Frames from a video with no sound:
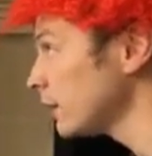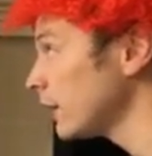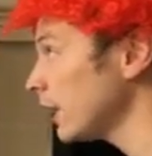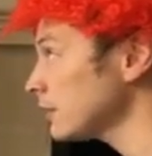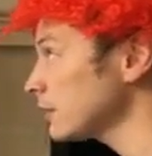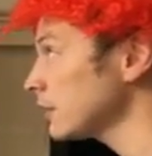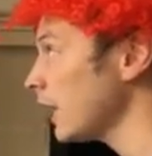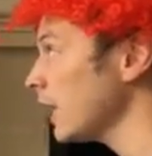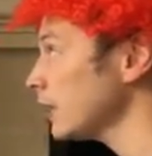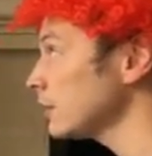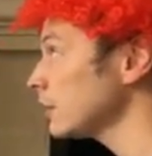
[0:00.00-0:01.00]
get
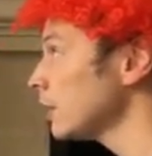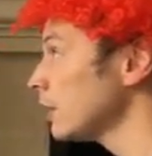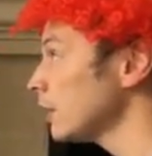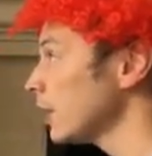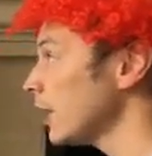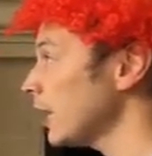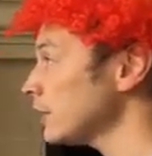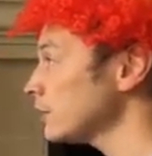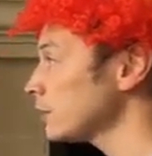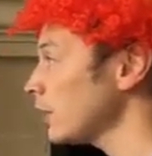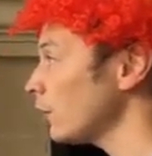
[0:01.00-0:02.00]
set,
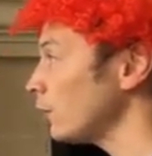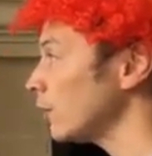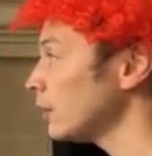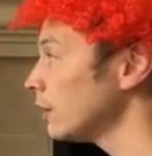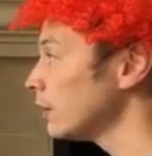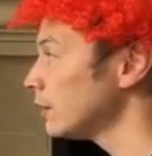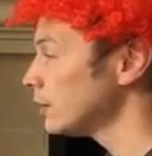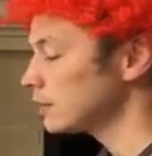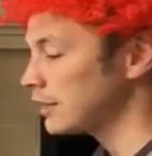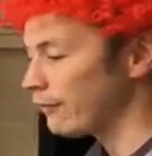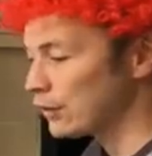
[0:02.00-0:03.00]
let's go.
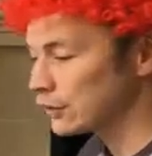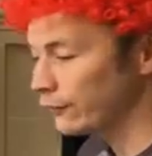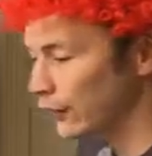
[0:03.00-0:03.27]
7's the